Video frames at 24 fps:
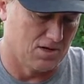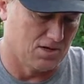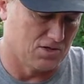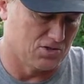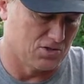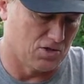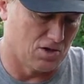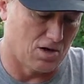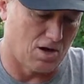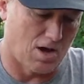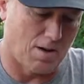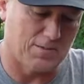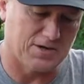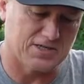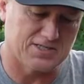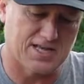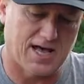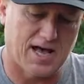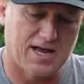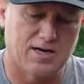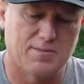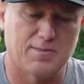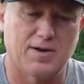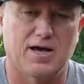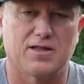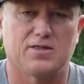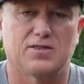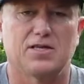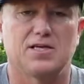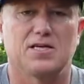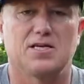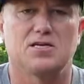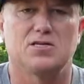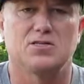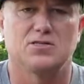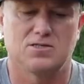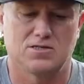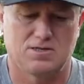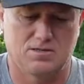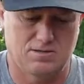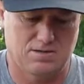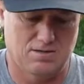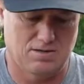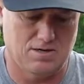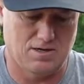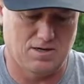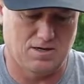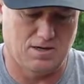So I'm excited about these.
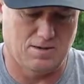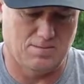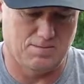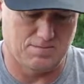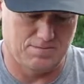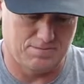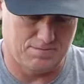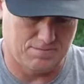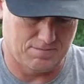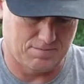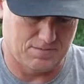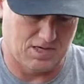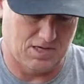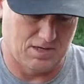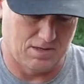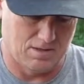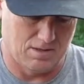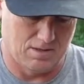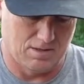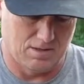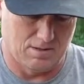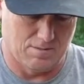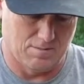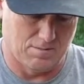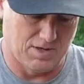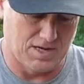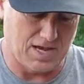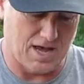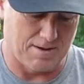But